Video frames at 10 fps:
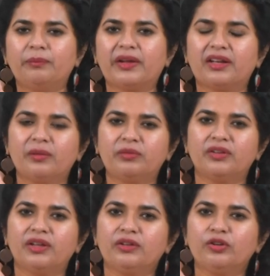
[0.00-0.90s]
perhaps
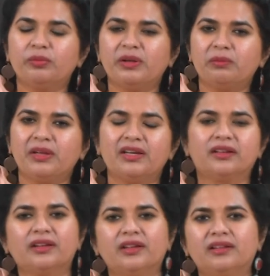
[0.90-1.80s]
you may make
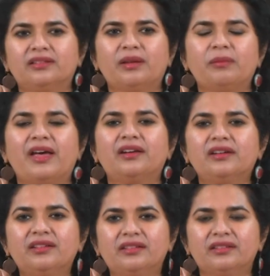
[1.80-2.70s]
some
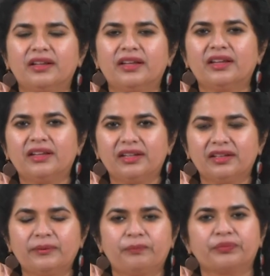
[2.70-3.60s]
errors
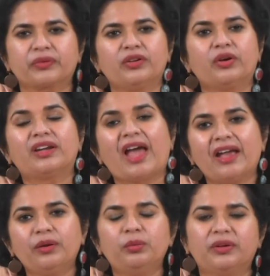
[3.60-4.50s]
in your
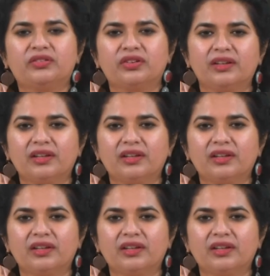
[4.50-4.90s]
language.